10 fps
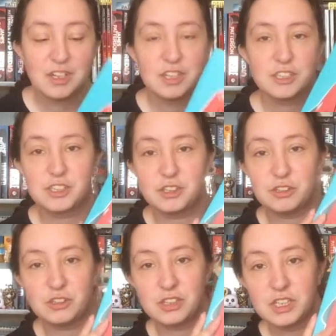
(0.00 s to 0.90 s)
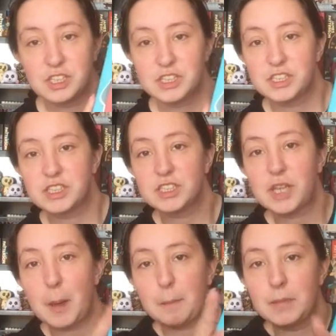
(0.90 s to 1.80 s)
So this is
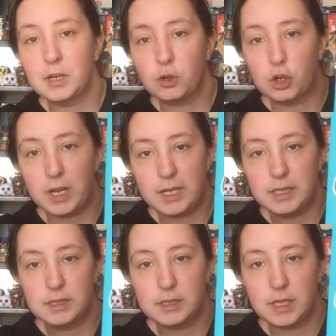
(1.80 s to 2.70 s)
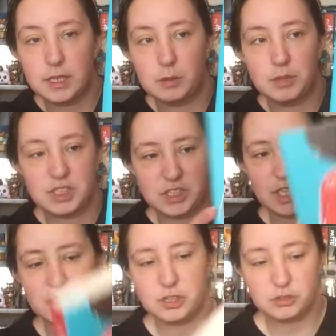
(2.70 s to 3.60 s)
a middle grade. I'm
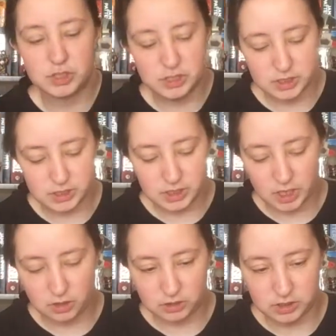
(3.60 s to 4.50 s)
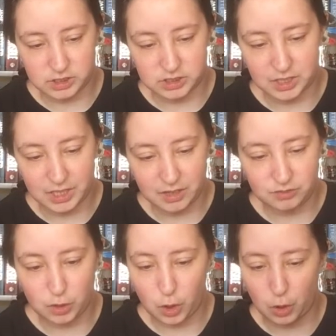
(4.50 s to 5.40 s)
excited to read this. I got this as a gift
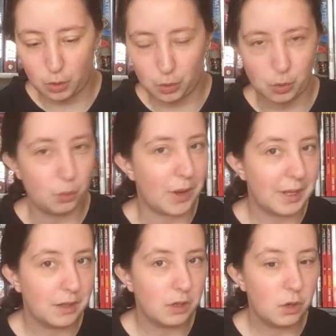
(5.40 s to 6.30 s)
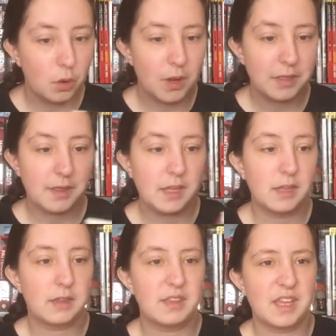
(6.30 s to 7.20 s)
a while ago, I think,
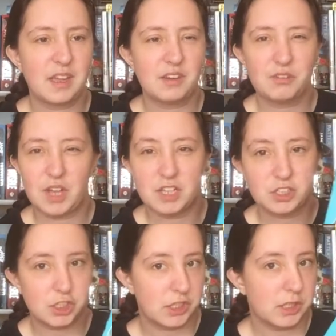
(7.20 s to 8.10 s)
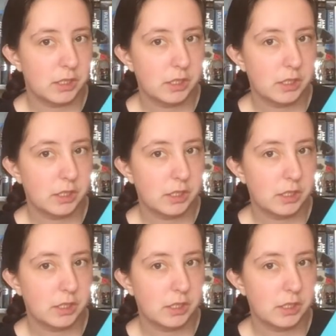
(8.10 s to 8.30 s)
the end of last year.